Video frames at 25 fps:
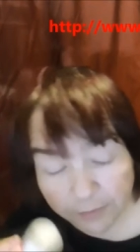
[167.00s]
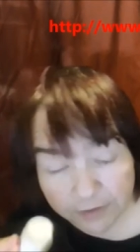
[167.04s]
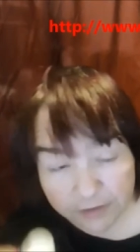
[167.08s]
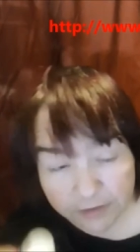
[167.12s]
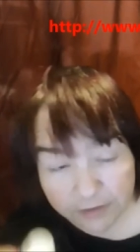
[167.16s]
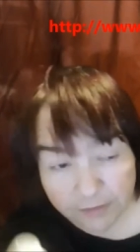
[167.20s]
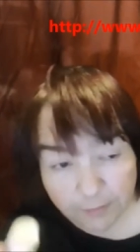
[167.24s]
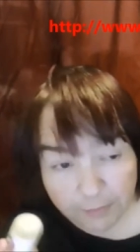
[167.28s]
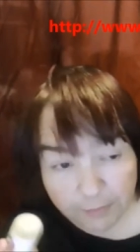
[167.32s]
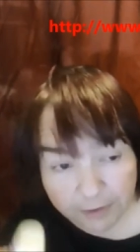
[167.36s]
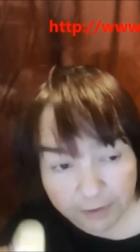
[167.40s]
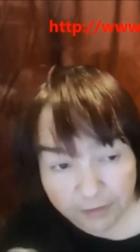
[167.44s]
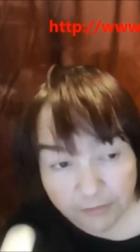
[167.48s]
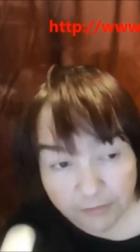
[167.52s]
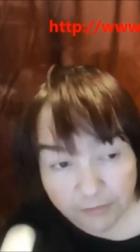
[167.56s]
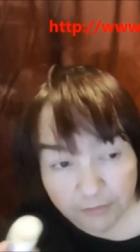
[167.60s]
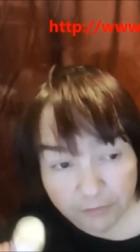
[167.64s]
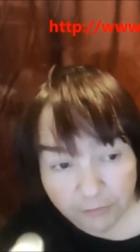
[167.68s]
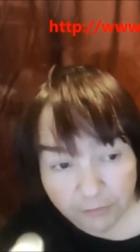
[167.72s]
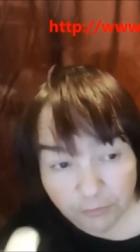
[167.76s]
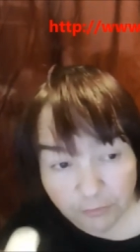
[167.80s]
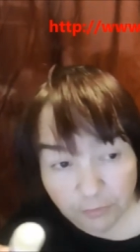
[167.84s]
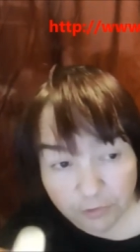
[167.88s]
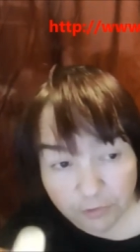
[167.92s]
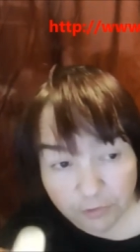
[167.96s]
but the
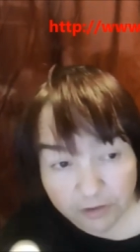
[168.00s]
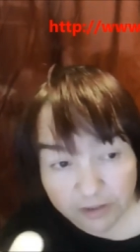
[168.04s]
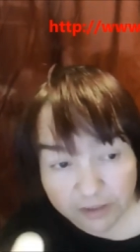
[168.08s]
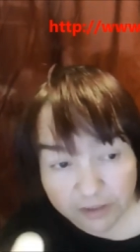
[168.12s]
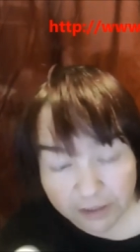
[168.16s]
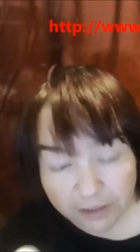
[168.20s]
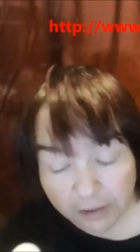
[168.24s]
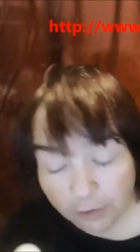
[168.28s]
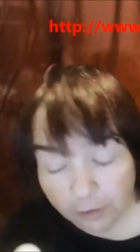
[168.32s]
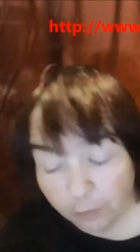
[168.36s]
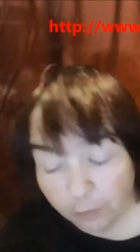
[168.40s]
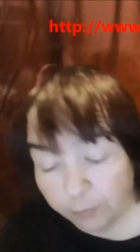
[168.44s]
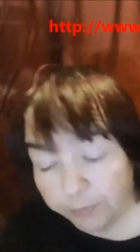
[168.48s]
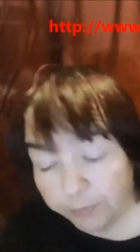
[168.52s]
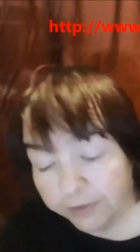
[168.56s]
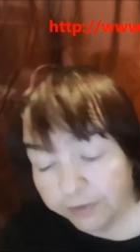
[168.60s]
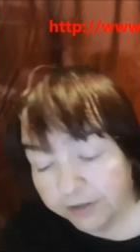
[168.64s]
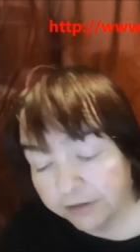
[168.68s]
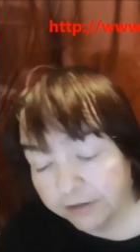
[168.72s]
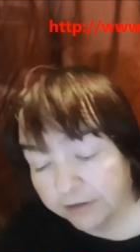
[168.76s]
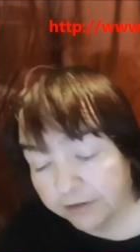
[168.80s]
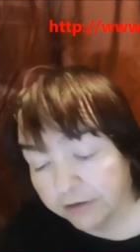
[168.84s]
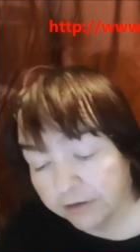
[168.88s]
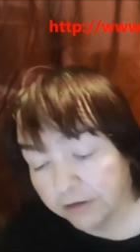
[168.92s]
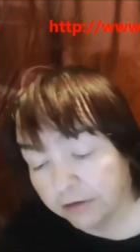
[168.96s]
berries really help
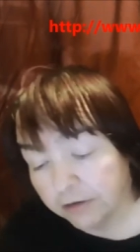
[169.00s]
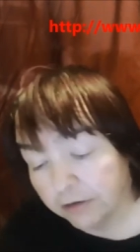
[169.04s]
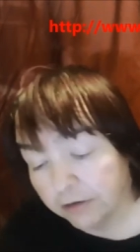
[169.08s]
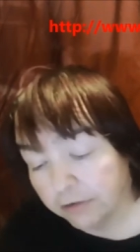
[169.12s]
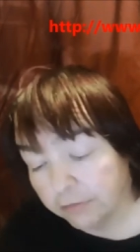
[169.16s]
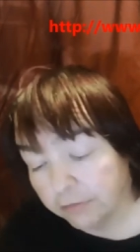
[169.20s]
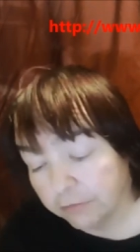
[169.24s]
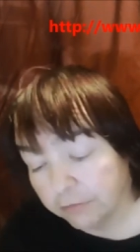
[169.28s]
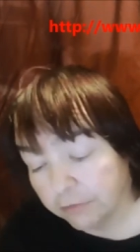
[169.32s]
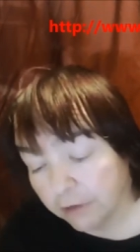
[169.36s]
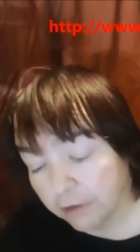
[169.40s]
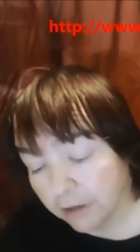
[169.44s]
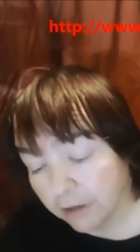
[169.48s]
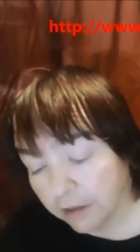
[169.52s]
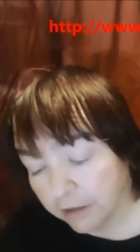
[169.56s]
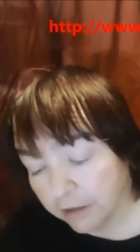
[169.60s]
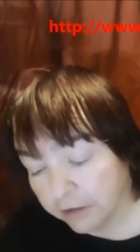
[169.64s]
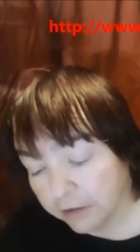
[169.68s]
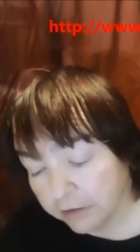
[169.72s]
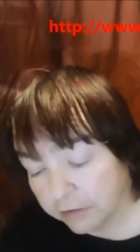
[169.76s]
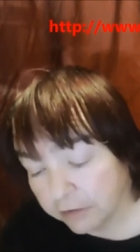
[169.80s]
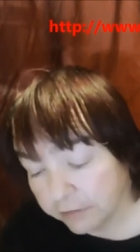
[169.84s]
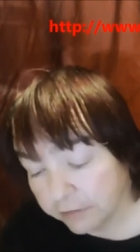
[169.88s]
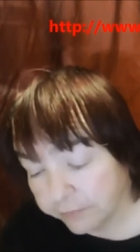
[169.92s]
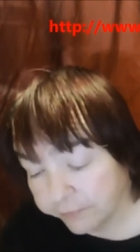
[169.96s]
it a whole lot.
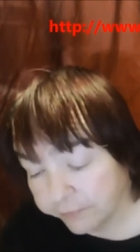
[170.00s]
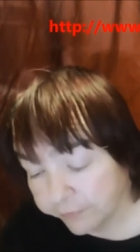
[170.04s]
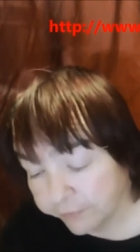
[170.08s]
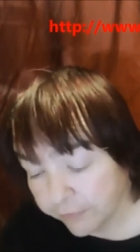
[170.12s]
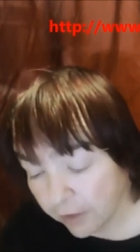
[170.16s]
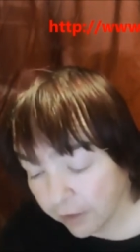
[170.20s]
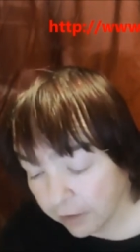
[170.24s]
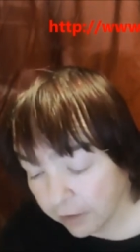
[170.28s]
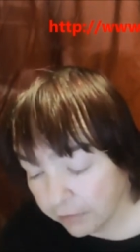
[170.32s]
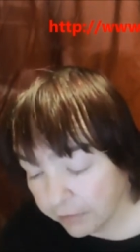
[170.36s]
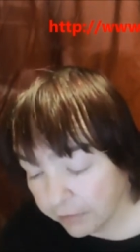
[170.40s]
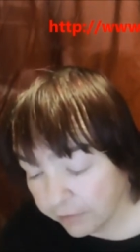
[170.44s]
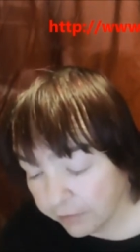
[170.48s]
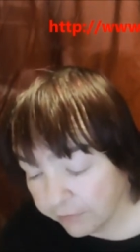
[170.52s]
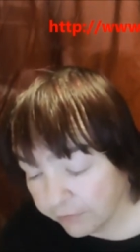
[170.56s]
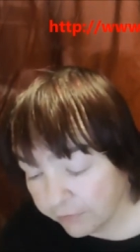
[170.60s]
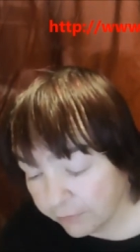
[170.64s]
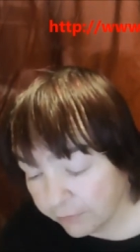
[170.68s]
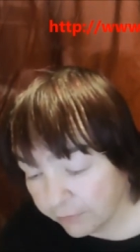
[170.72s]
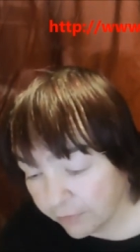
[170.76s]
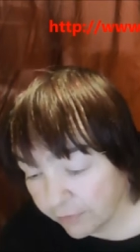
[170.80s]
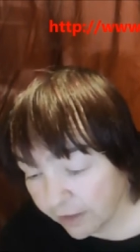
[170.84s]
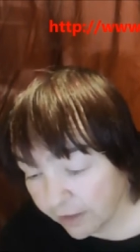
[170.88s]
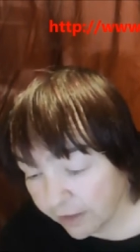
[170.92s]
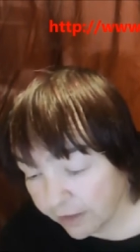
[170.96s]
I'll give
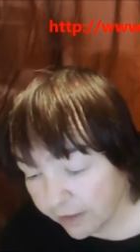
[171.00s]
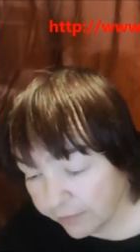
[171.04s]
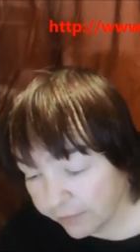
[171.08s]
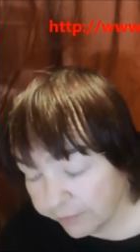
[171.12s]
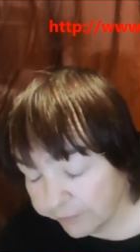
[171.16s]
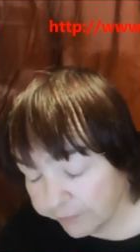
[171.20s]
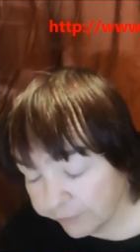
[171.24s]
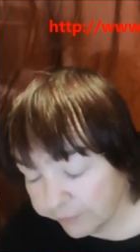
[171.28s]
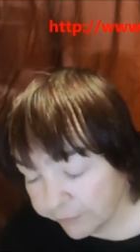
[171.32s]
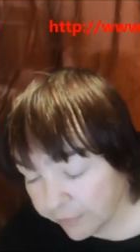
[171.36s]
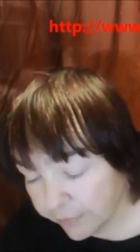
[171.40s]
him that.